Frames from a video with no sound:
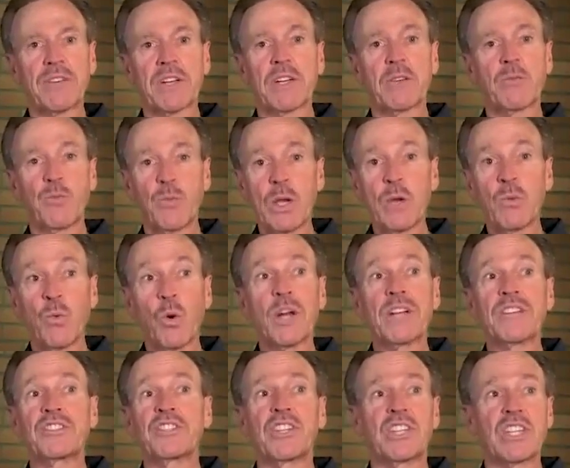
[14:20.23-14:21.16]
And if we
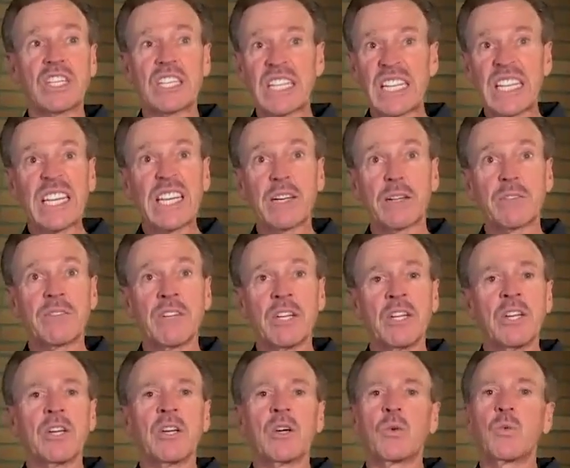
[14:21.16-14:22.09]
want to live,
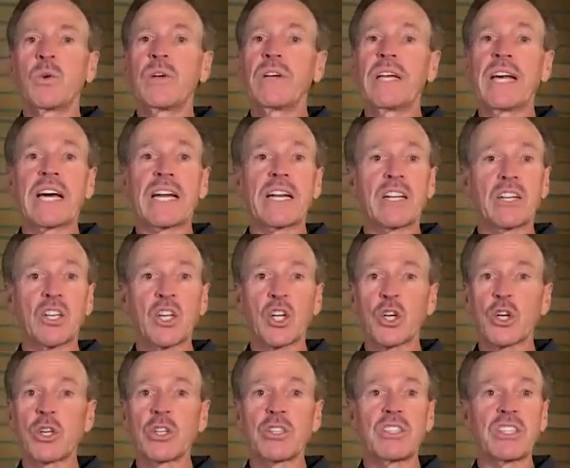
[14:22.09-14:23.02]
we got to
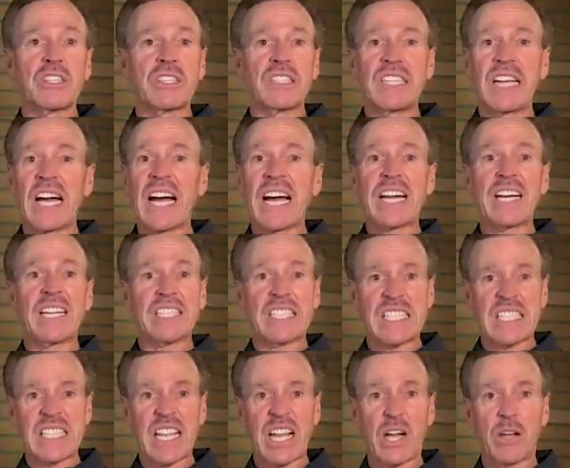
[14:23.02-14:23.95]
learn to die to
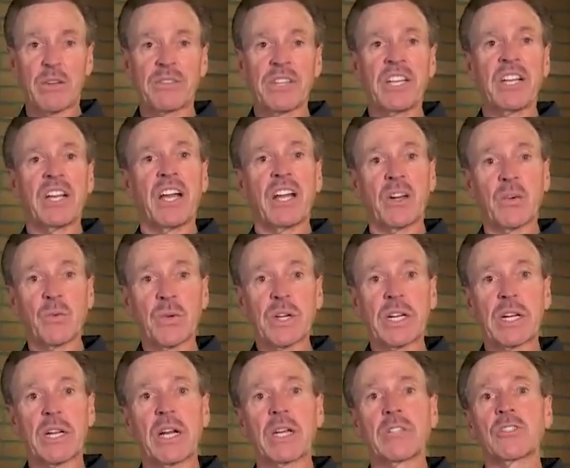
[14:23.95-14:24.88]
self and
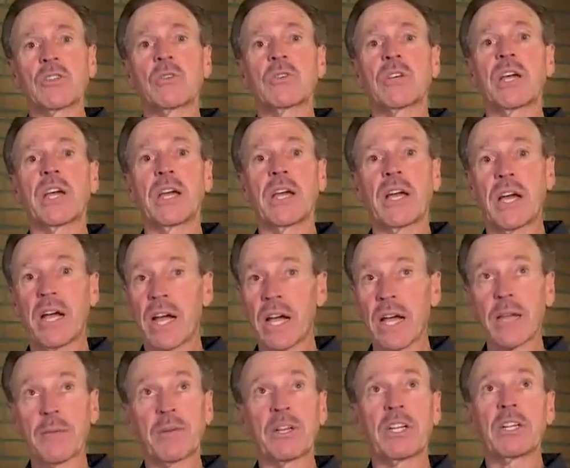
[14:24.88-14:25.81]
realize, okay,
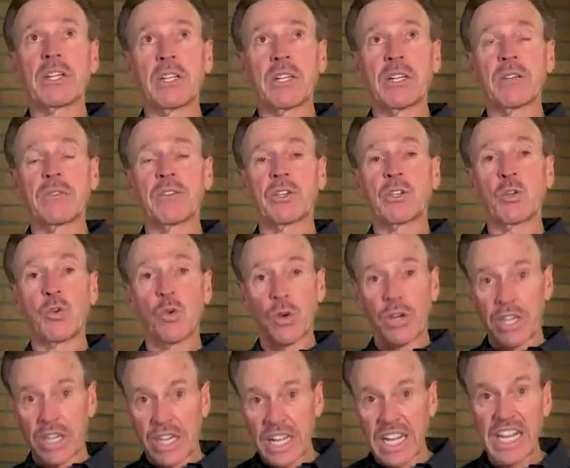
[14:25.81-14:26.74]
I am going to live
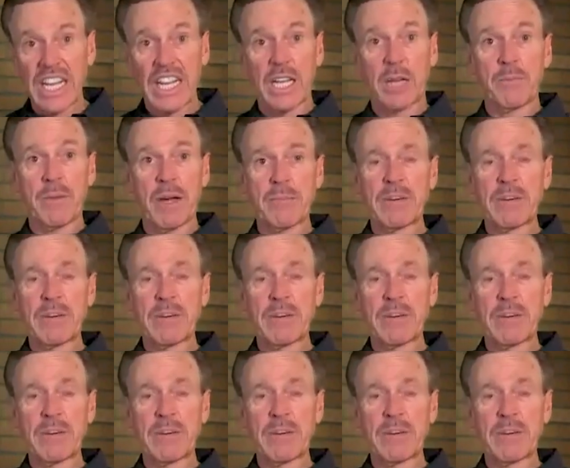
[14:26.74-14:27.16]
according to Him.